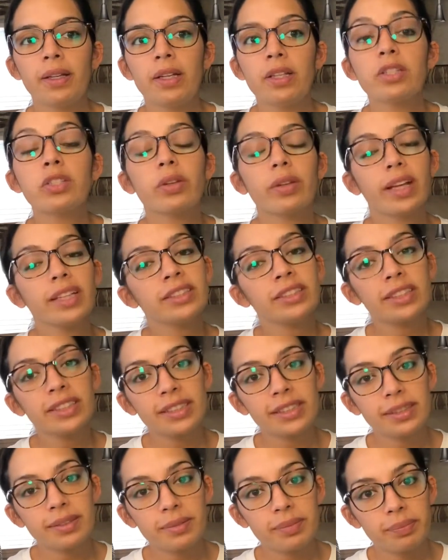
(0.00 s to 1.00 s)
So that's
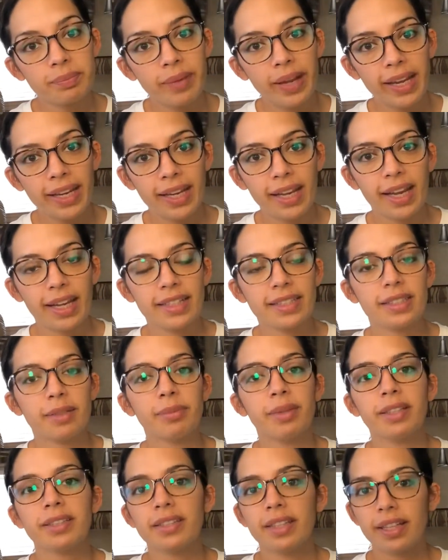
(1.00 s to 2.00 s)
just my case. I'm
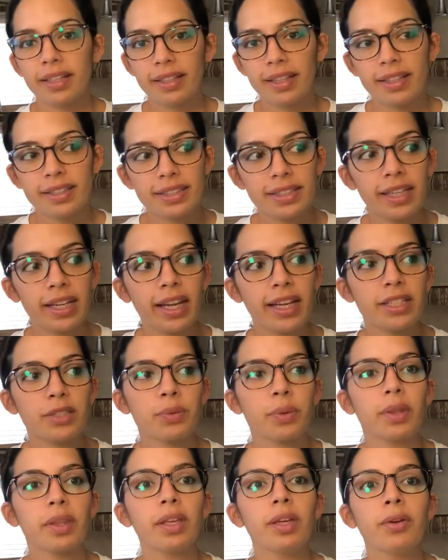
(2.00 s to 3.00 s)
not saying that's the case
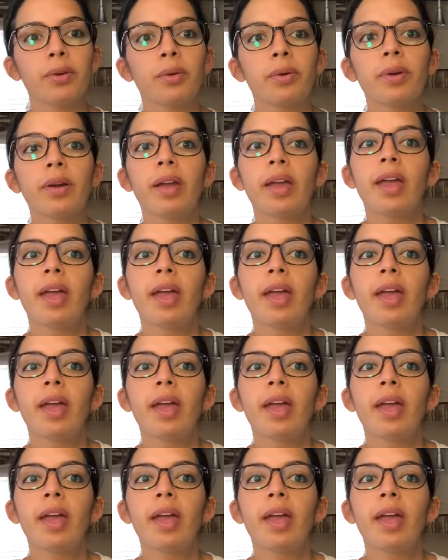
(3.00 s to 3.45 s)
with you,